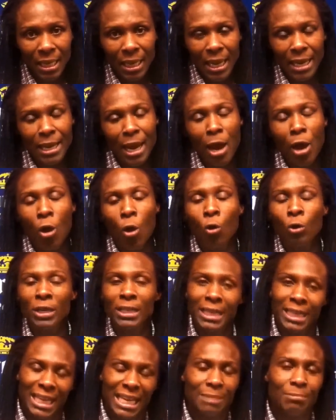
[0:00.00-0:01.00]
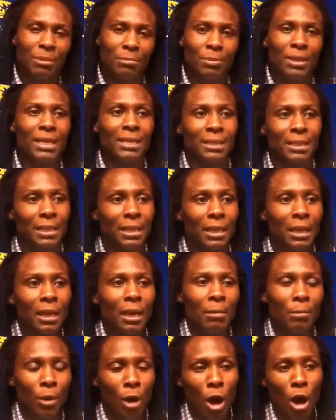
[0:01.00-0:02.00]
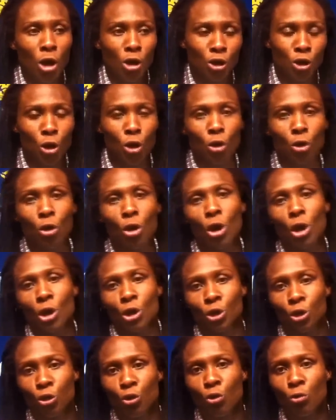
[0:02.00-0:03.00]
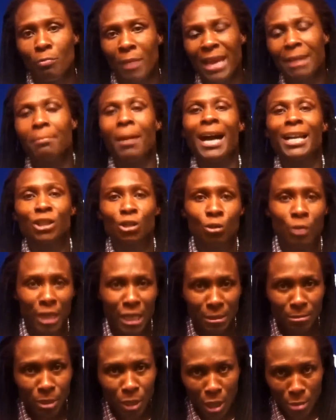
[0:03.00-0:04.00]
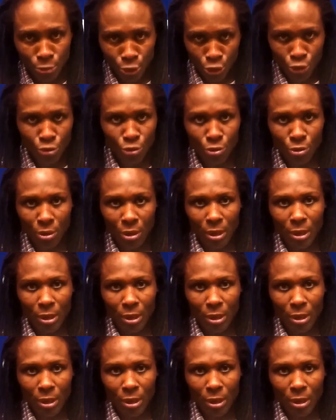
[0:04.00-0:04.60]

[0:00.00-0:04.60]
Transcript: And not only to keep me busy, but also to make my dreams come true.